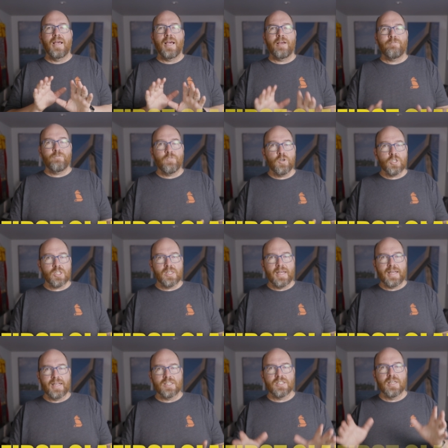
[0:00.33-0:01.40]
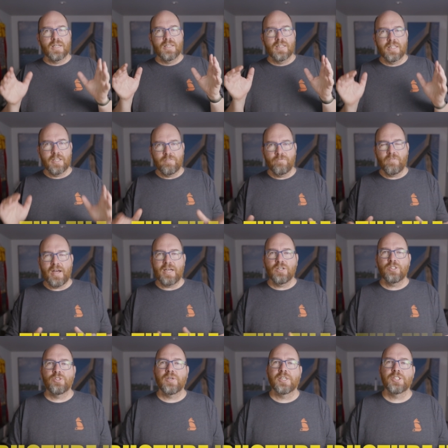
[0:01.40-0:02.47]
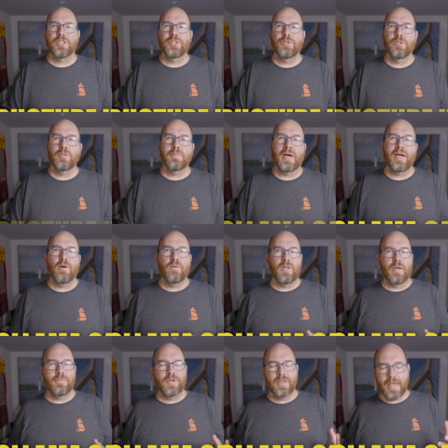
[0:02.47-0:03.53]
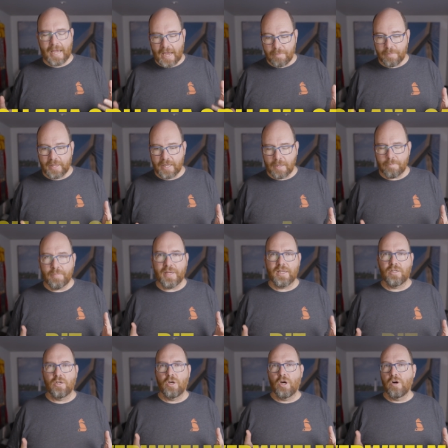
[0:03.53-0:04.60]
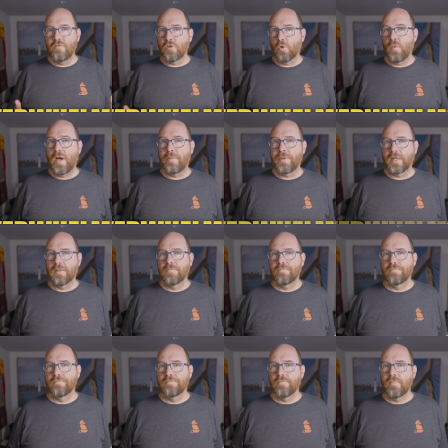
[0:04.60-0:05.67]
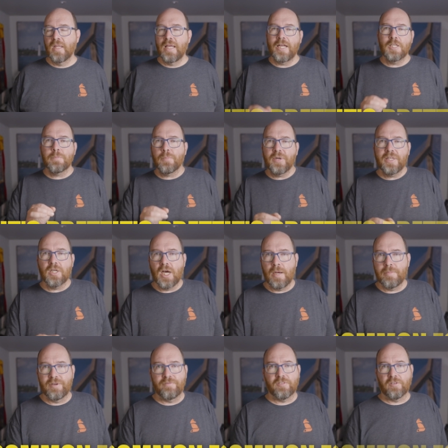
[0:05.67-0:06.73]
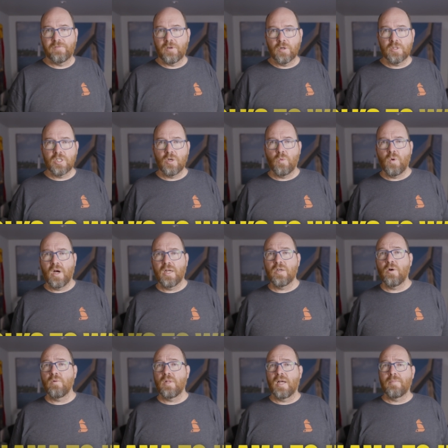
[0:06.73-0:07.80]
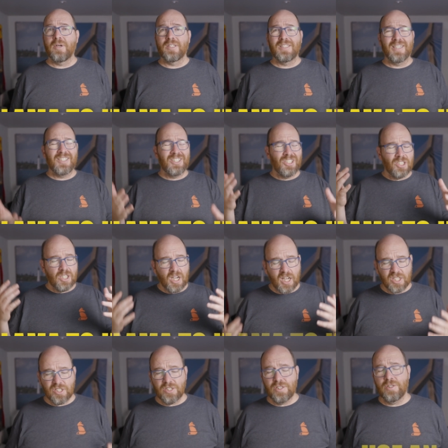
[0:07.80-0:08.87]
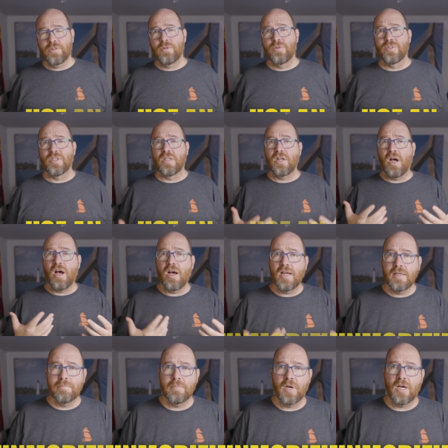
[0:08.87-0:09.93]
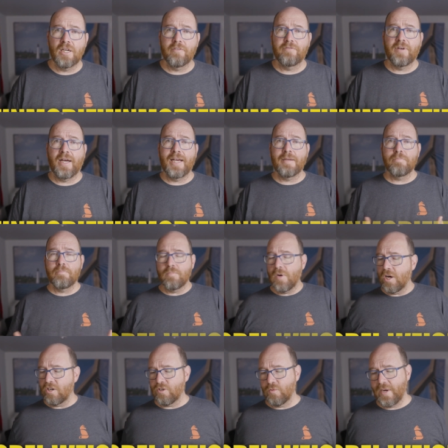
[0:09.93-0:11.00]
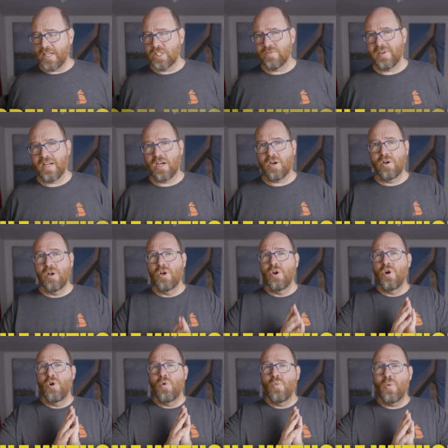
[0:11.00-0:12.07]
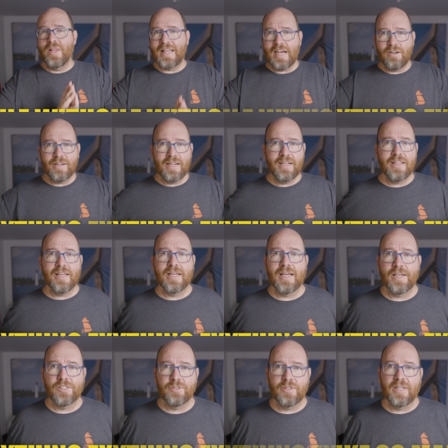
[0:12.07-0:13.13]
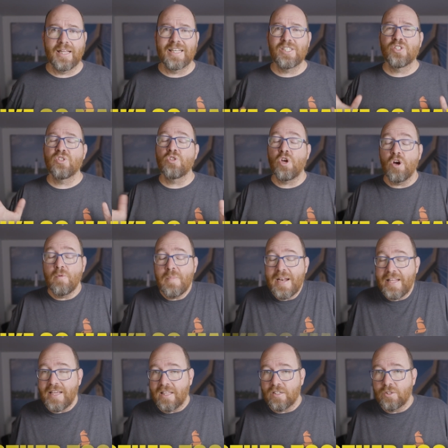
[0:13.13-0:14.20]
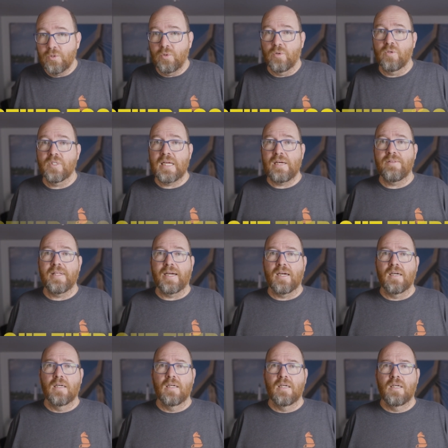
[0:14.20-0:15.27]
At first glance, the file structure used by Ollama can be a bit overwhelming. It's pretty common for folks to want Ollama to just use an unmodified model weights file without anything extra like so many other tools out there.